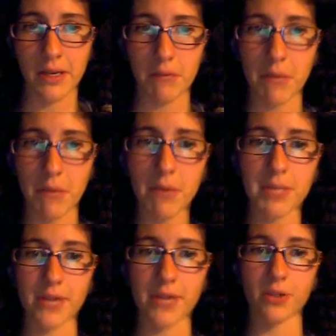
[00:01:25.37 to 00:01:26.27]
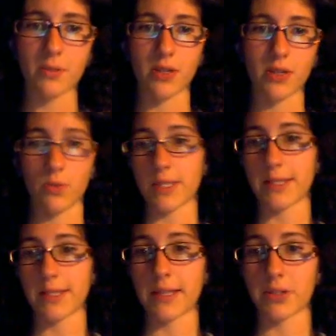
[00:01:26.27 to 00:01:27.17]
My mom and dad told me there was a
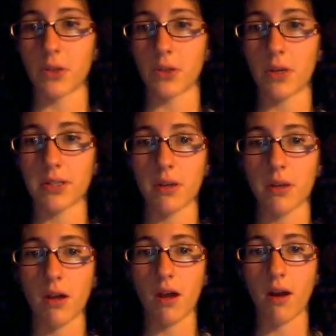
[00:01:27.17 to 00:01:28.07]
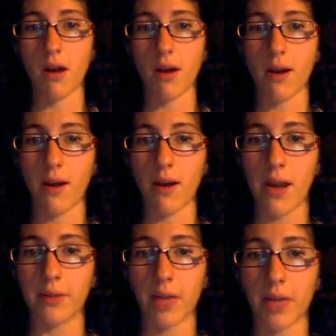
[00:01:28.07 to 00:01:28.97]
Santa Claus,
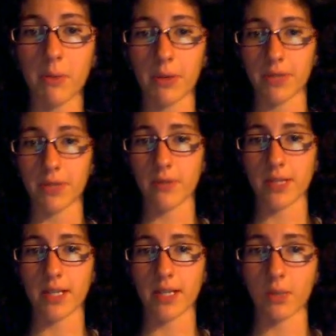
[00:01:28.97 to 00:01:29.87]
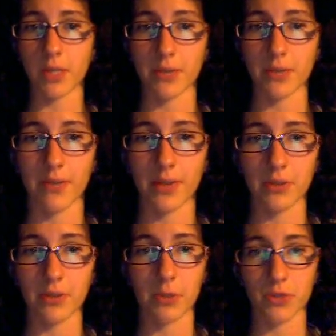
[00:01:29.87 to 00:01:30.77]
and I remember how devastating it was when I found
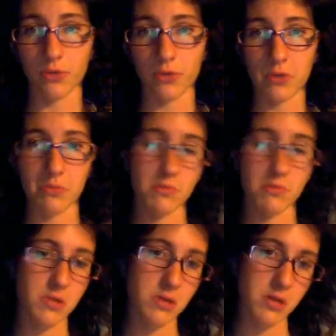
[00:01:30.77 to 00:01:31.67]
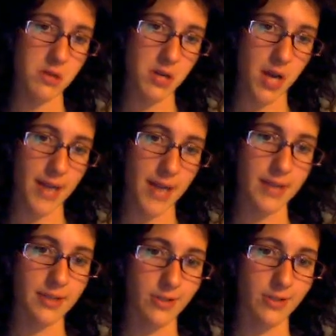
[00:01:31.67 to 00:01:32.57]
out it wasn't true. I
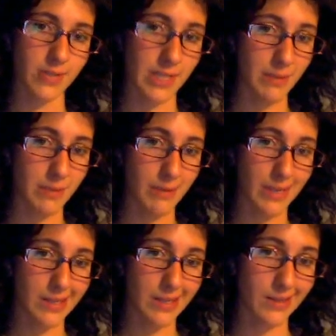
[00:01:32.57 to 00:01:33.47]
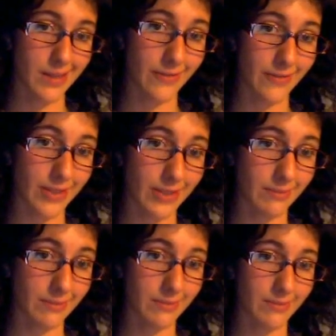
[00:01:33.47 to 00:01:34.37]
guess I just want to spare my kids that
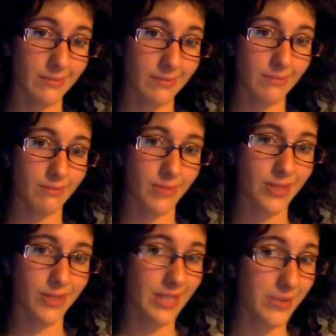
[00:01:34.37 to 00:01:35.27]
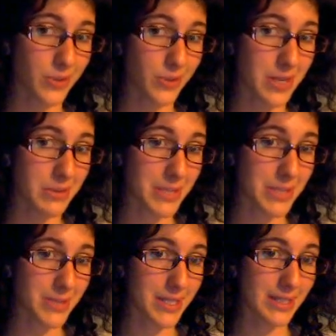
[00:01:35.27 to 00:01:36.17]
feeling, but still have a great
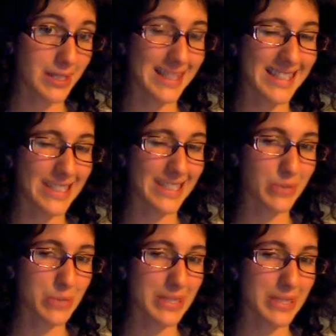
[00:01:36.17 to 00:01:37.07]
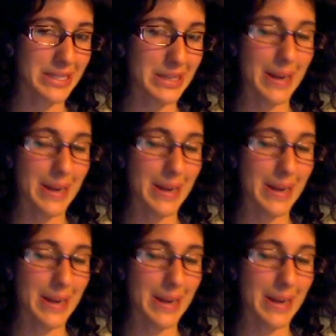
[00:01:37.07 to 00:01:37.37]
Christmas, which we did.